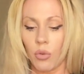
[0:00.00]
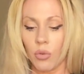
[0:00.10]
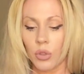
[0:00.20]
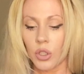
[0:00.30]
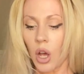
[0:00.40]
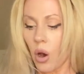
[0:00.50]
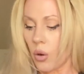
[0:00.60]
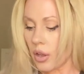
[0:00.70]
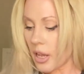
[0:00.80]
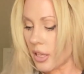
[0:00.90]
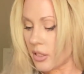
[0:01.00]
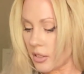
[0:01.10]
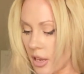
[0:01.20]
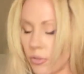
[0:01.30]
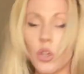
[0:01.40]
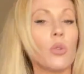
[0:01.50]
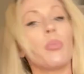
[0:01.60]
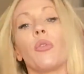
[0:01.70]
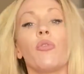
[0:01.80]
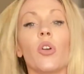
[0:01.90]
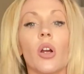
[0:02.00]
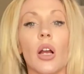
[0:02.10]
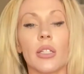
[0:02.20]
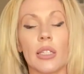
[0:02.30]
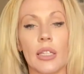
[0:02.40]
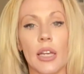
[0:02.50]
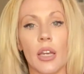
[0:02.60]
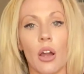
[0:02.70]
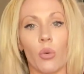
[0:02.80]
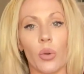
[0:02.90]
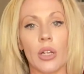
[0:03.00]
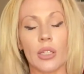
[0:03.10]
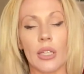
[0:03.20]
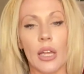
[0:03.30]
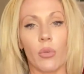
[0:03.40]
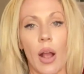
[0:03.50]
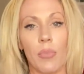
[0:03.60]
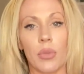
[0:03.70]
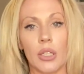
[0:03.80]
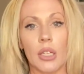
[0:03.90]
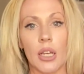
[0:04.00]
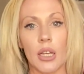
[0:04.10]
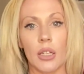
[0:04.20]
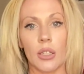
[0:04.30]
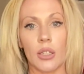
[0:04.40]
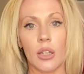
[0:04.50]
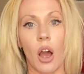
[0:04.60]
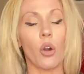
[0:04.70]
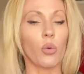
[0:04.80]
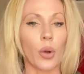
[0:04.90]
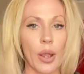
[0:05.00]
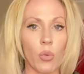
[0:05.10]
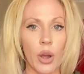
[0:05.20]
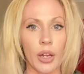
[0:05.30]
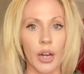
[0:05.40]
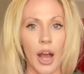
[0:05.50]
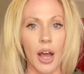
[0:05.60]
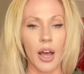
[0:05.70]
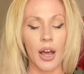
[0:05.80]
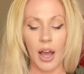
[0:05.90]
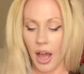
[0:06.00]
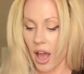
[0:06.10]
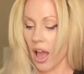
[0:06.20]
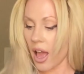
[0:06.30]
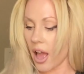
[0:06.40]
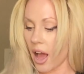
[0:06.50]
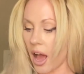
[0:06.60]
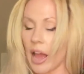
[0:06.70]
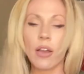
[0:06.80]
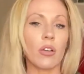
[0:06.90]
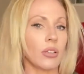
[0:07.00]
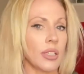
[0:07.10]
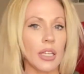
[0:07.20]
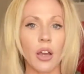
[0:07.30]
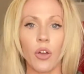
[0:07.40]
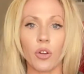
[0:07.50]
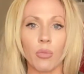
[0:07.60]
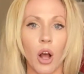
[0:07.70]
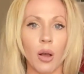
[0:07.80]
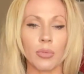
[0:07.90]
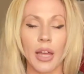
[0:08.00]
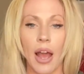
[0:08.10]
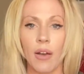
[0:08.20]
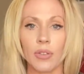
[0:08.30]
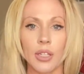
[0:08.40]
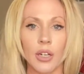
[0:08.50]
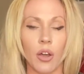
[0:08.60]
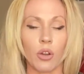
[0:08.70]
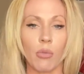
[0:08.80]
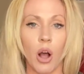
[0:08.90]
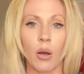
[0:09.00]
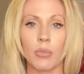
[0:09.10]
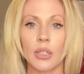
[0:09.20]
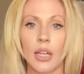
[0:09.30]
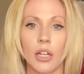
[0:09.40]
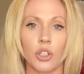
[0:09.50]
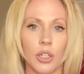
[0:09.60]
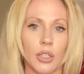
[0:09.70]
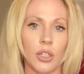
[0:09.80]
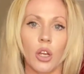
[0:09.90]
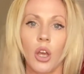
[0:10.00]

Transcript: So it's, if you prefer a ring sling wrap, this is a great one. I see other moms, I have seen other moms that just